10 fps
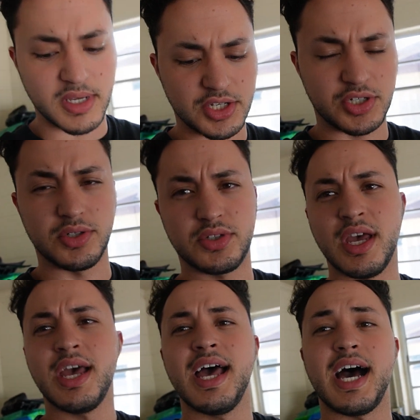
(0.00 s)
issues.
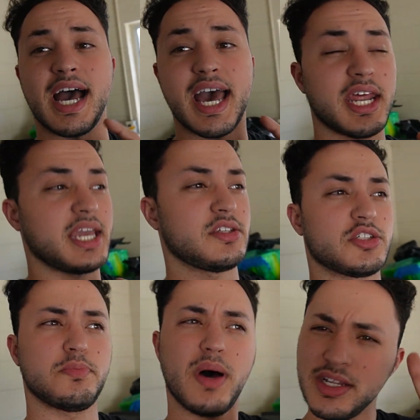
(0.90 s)
I had a
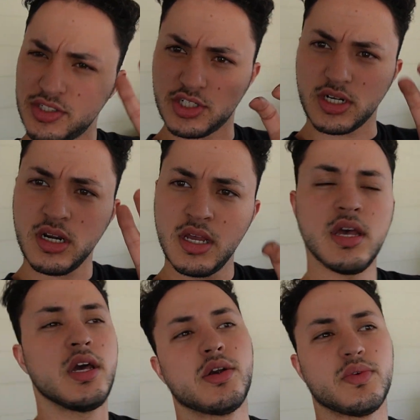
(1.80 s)
sponsor
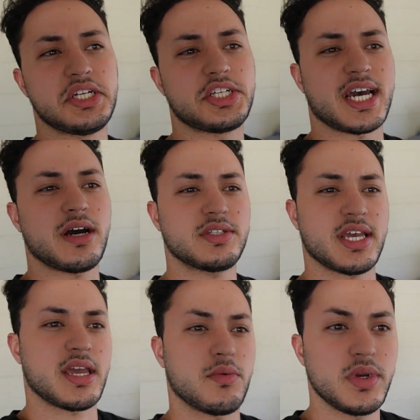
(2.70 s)
reach out,
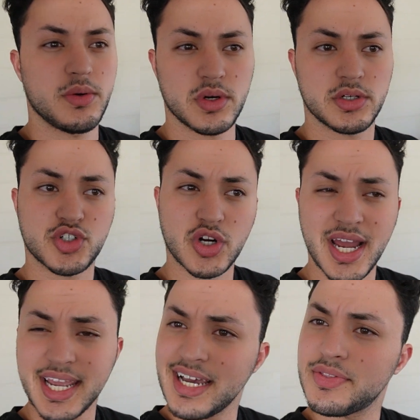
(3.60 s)
and we were
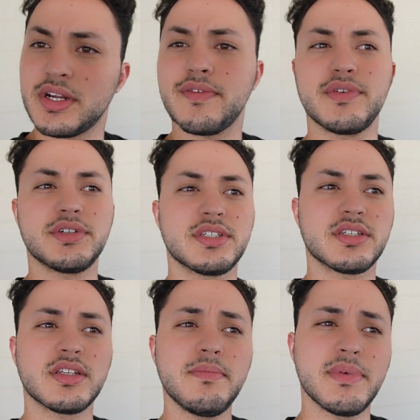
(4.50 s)
trying out their fuel
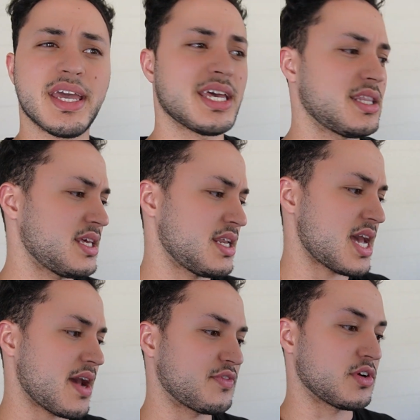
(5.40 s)
system, and then
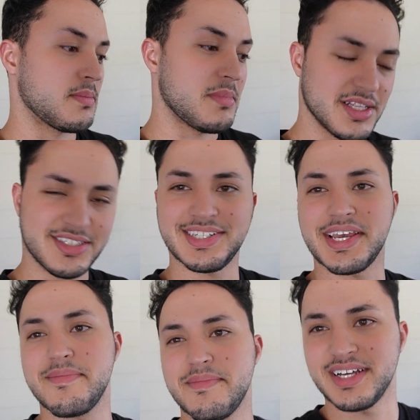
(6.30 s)
after months
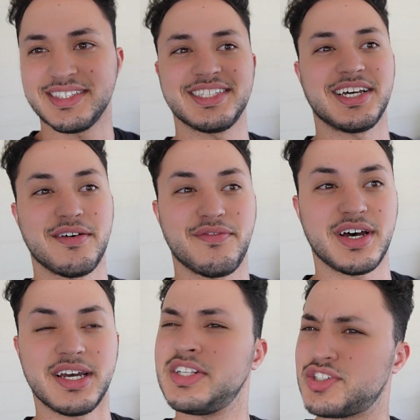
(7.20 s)
and months of
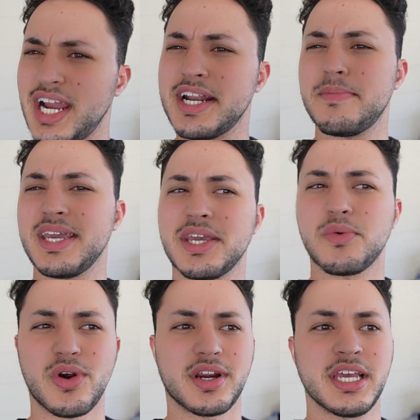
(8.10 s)
trying to make it
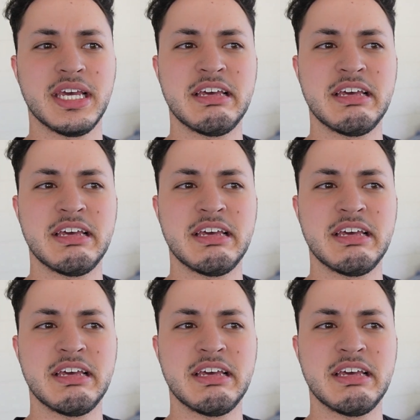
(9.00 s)
work,